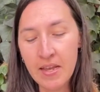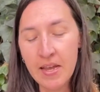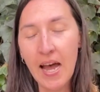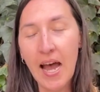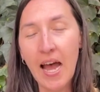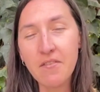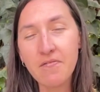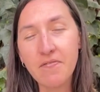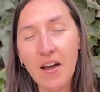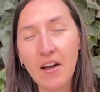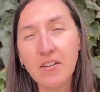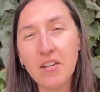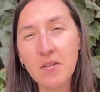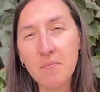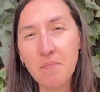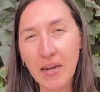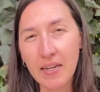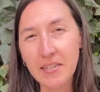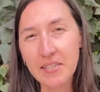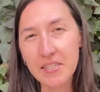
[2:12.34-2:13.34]
I found in
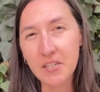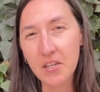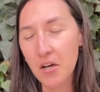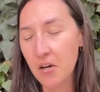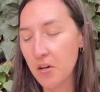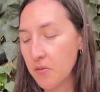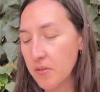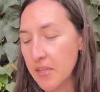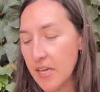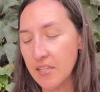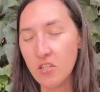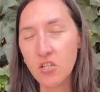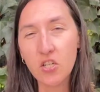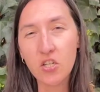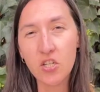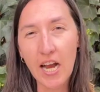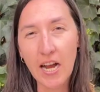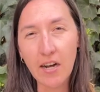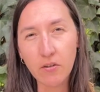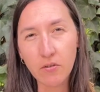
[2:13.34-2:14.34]
Mexico that
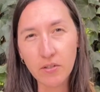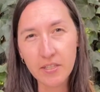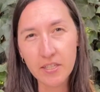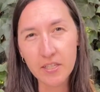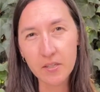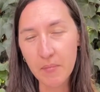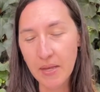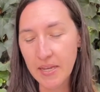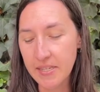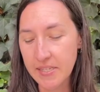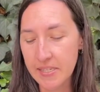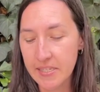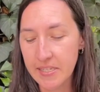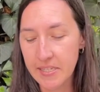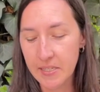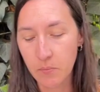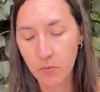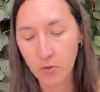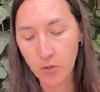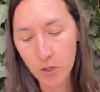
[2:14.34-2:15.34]
Shout makes a
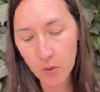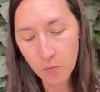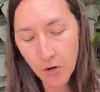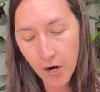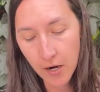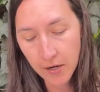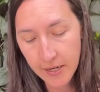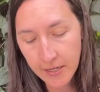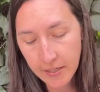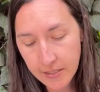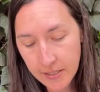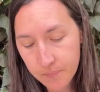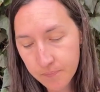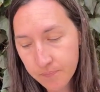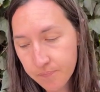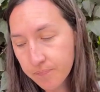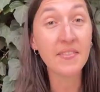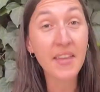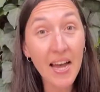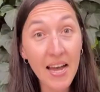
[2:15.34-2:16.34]
similar product.
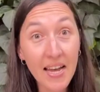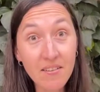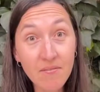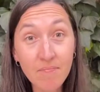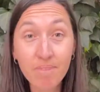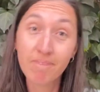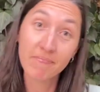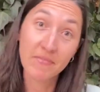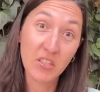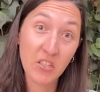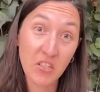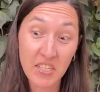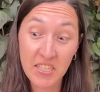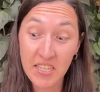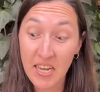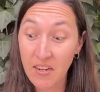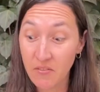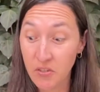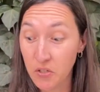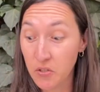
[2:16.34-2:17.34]
Then you need to
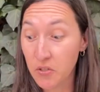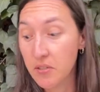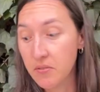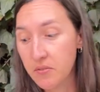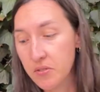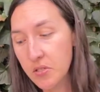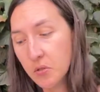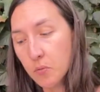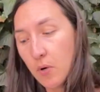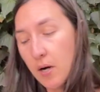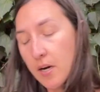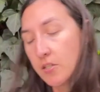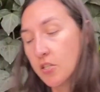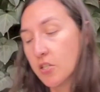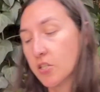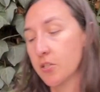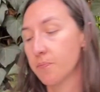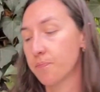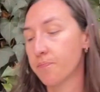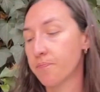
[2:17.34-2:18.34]
have your clothes to
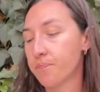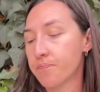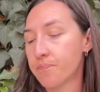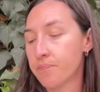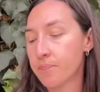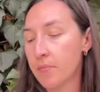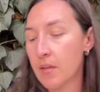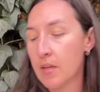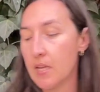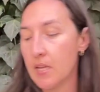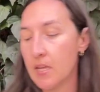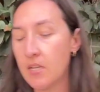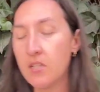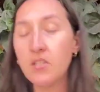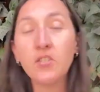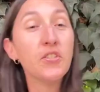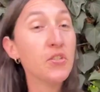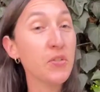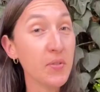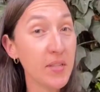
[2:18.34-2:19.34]
wash.
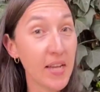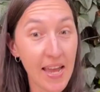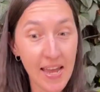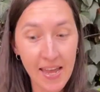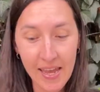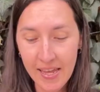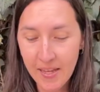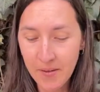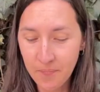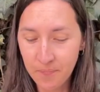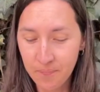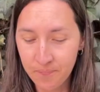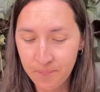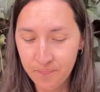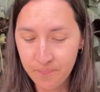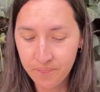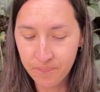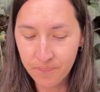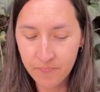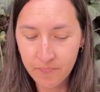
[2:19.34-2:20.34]
Today,
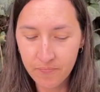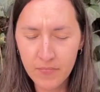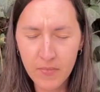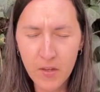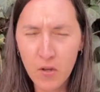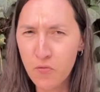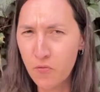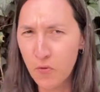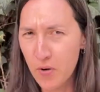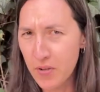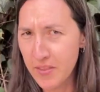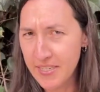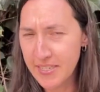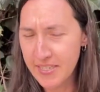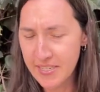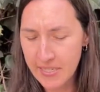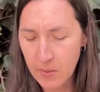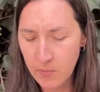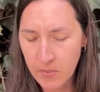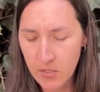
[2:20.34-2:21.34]
for
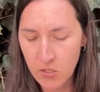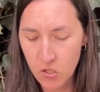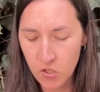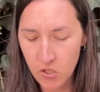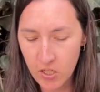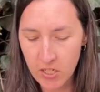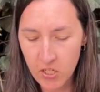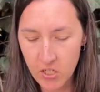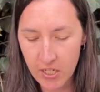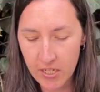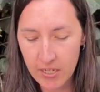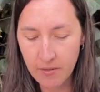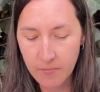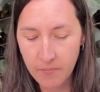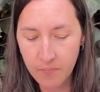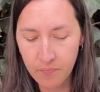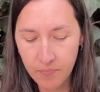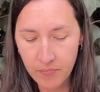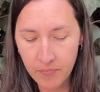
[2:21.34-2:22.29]
this demonstration,